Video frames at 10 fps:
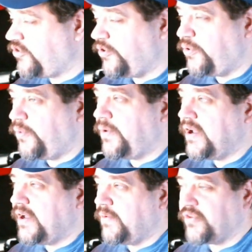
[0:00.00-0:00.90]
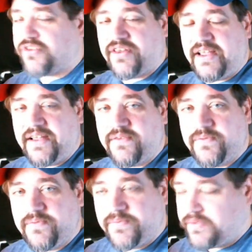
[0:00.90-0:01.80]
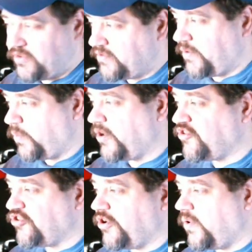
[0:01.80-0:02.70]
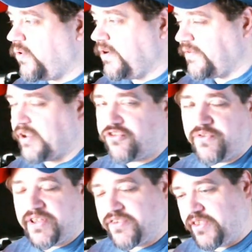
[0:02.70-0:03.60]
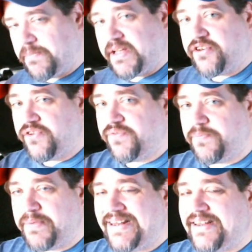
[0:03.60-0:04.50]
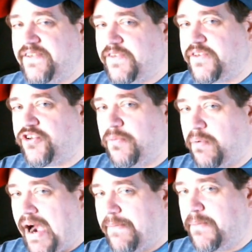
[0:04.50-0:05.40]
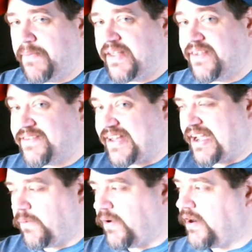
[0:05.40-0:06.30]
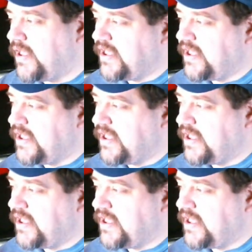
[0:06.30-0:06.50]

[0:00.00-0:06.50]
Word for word: 2 was the original, because uh, you consider the B2, BT52 Brabham being the second one.